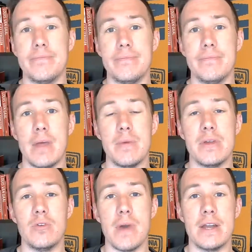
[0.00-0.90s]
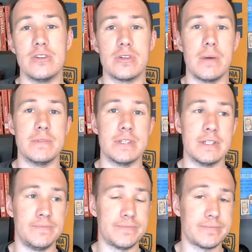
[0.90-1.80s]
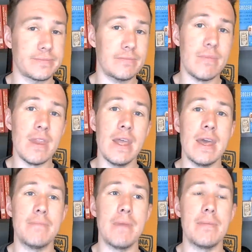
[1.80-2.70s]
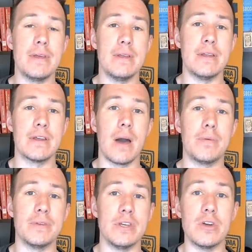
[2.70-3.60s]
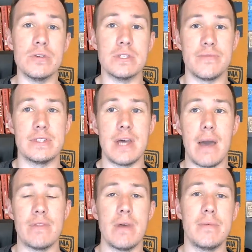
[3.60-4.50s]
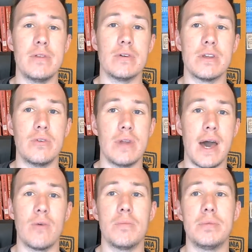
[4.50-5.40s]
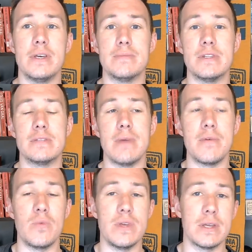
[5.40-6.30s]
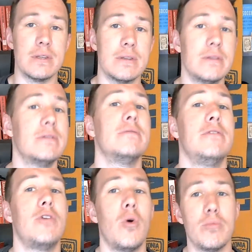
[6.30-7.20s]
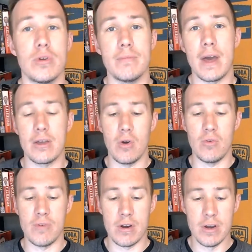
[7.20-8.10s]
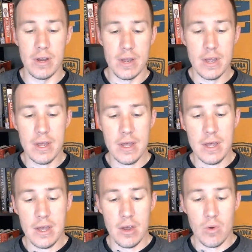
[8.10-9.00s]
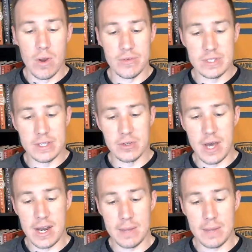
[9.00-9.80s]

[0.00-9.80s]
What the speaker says: maybe a new manager comes in, and maybe in a couple years, if it's time to maybe look at Onana replacements, maybe we can go bring back Kovar. Rever says, Onana, I'm